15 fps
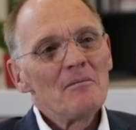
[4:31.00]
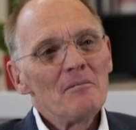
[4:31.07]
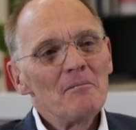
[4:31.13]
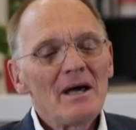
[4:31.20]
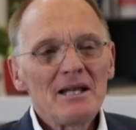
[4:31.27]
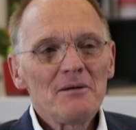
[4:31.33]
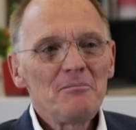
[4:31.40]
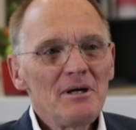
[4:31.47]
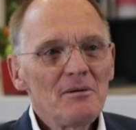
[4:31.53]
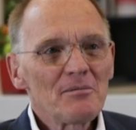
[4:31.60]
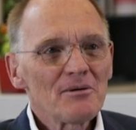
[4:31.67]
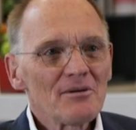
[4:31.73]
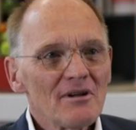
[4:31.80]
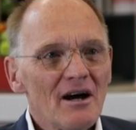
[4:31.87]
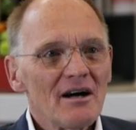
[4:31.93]
Many
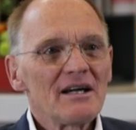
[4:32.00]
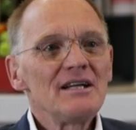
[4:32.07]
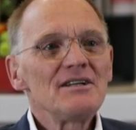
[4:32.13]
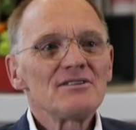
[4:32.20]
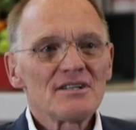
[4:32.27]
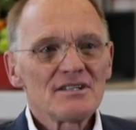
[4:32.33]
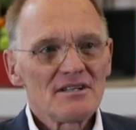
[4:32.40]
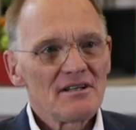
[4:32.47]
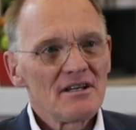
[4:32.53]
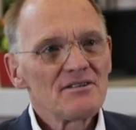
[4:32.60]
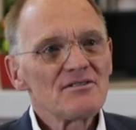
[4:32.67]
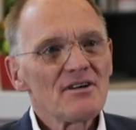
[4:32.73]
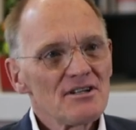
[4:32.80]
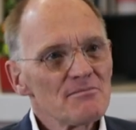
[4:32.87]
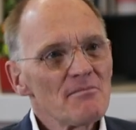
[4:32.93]
people are interested in
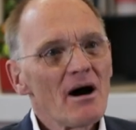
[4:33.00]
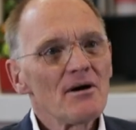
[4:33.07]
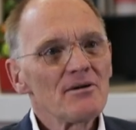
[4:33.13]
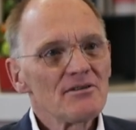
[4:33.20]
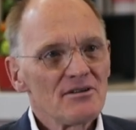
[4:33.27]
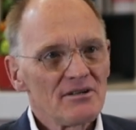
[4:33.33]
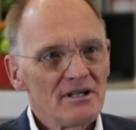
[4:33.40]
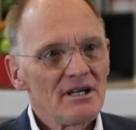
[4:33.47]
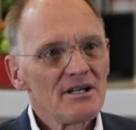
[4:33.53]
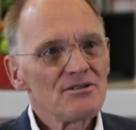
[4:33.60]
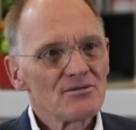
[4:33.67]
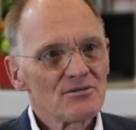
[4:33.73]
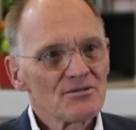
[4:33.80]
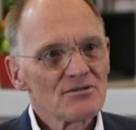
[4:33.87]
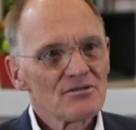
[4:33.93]
transboundary
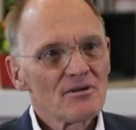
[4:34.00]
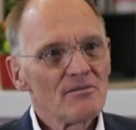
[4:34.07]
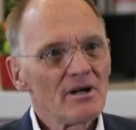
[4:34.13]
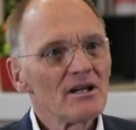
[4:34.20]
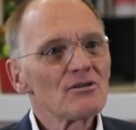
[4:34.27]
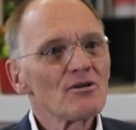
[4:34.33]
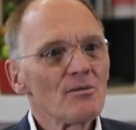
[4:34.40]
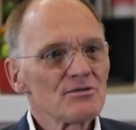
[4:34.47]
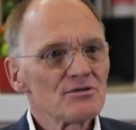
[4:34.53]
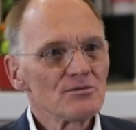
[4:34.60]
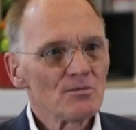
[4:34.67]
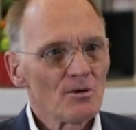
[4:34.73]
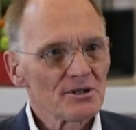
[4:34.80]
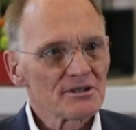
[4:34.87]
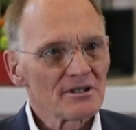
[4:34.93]
issues when it comes to
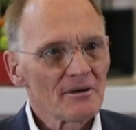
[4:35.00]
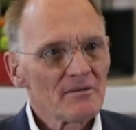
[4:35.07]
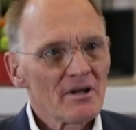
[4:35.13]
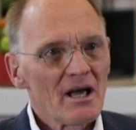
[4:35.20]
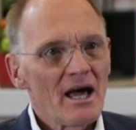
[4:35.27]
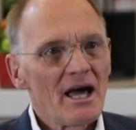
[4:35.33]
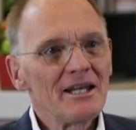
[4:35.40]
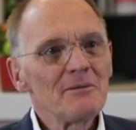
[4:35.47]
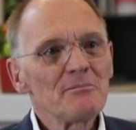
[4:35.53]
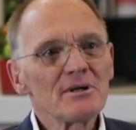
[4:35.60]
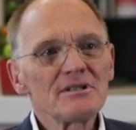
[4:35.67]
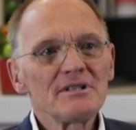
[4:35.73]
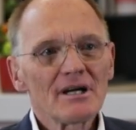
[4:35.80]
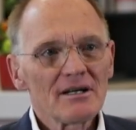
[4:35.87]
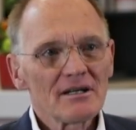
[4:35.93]
water, and in
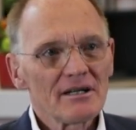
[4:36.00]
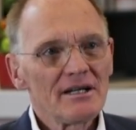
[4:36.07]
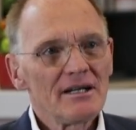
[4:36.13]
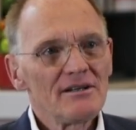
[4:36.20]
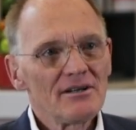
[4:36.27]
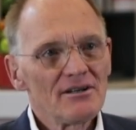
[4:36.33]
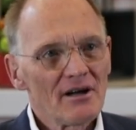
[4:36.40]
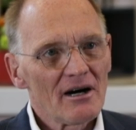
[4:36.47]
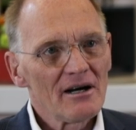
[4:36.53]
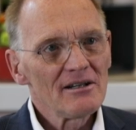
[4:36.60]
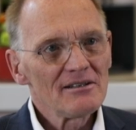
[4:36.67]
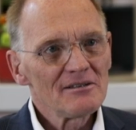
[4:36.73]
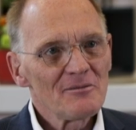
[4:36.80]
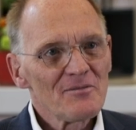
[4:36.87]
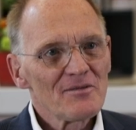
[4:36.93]
particular in the
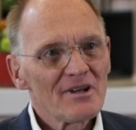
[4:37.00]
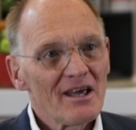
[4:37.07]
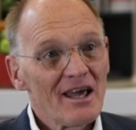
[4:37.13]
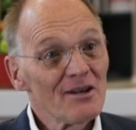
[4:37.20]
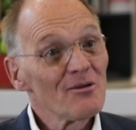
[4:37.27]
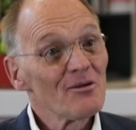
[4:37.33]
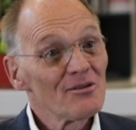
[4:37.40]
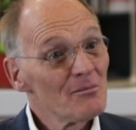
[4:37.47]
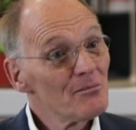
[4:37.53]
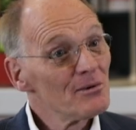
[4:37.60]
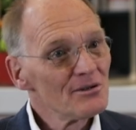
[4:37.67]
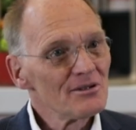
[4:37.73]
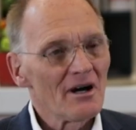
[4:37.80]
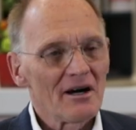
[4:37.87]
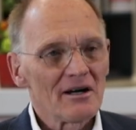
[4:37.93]
Nile and on the
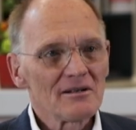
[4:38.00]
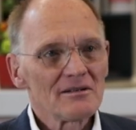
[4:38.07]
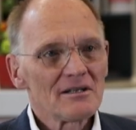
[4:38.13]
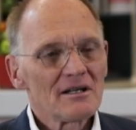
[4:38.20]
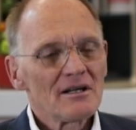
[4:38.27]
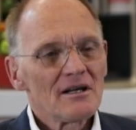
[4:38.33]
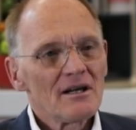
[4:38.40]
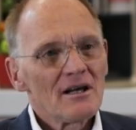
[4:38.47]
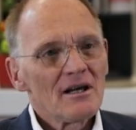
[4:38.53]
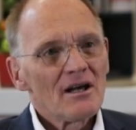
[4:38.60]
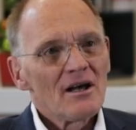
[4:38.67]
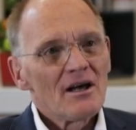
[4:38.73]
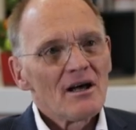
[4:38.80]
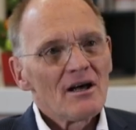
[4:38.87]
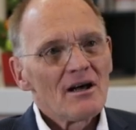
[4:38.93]
Blue Nile.
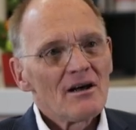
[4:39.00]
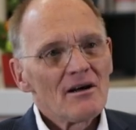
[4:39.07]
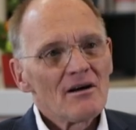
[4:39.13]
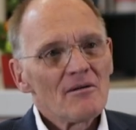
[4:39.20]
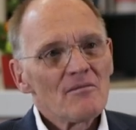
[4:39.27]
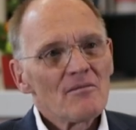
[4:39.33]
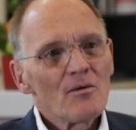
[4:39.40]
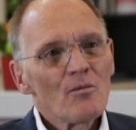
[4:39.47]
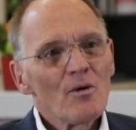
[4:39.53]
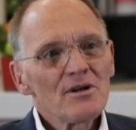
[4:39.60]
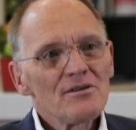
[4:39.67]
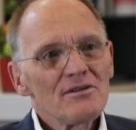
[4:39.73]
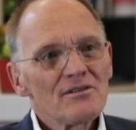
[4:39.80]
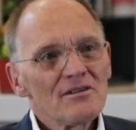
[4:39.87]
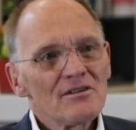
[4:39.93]

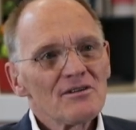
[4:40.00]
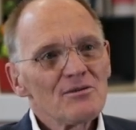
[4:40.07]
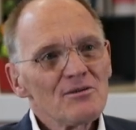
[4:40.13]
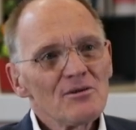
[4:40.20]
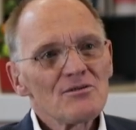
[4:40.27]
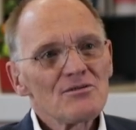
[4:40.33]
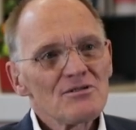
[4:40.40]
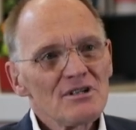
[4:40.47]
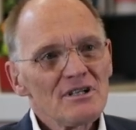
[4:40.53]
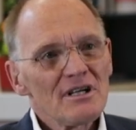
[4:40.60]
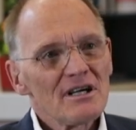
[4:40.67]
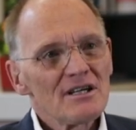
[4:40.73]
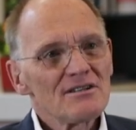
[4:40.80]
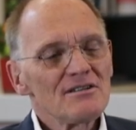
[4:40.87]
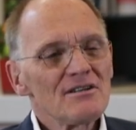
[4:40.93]
What do you see
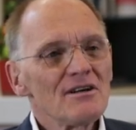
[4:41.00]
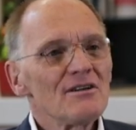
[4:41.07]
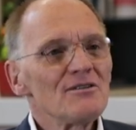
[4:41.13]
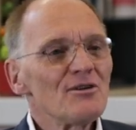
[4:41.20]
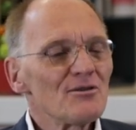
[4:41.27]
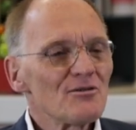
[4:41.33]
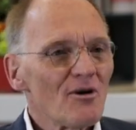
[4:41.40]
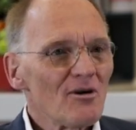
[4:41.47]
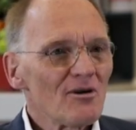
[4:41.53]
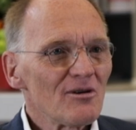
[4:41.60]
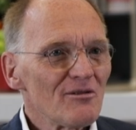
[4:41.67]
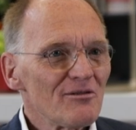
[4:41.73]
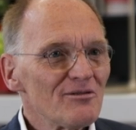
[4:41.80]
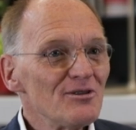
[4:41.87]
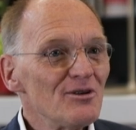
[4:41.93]
as the role
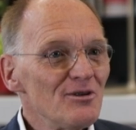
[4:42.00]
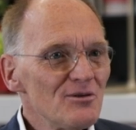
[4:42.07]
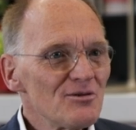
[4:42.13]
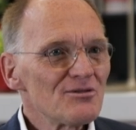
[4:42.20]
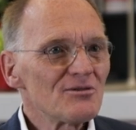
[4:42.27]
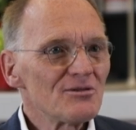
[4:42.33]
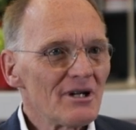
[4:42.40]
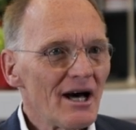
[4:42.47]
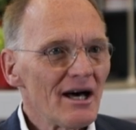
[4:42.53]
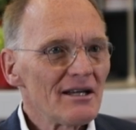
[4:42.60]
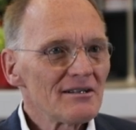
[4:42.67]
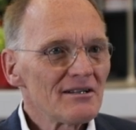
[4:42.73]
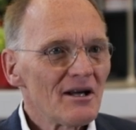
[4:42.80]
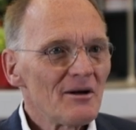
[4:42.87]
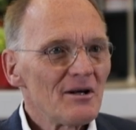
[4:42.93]
of the new
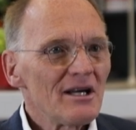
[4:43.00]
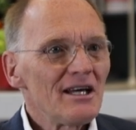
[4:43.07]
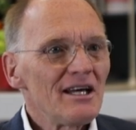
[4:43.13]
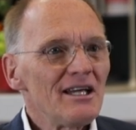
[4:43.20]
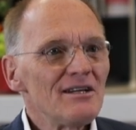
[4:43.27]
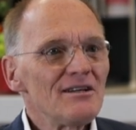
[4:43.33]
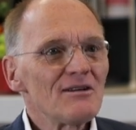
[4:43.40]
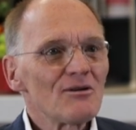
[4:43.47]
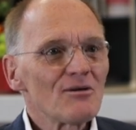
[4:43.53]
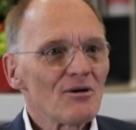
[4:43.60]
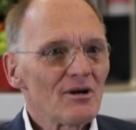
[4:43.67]
Sudan in